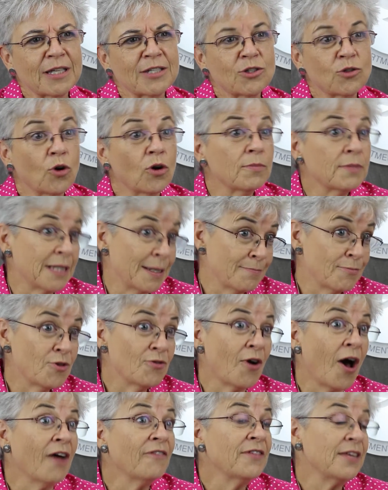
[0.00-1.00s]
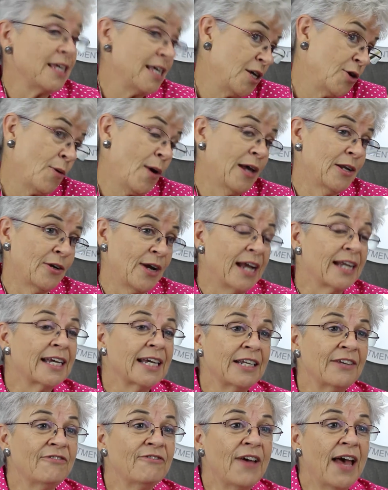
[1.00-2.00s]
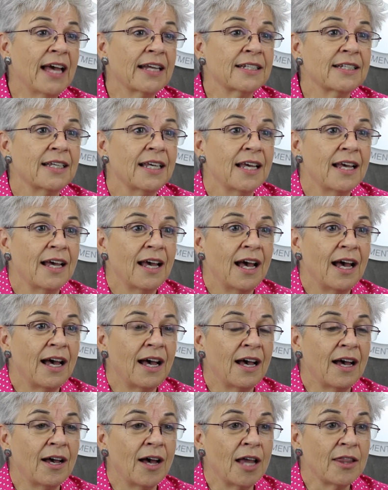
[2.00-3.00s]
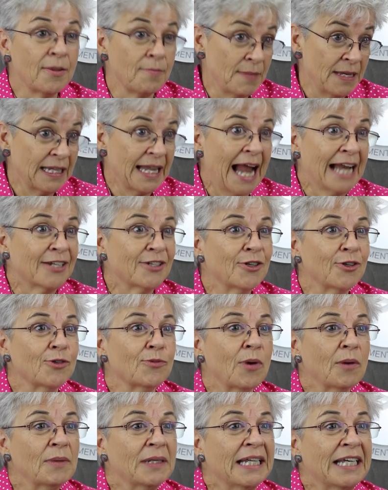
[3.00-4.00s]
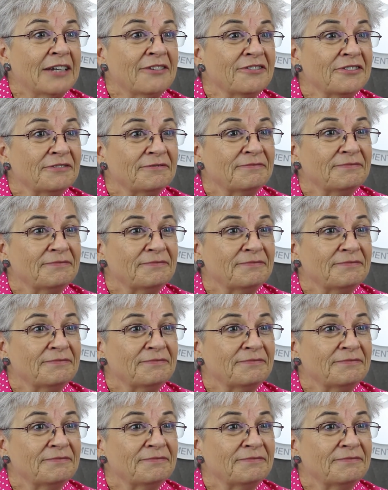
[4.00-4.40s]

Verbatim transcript: storms that move off the equator and can affect uh, the mid latitudes where we live.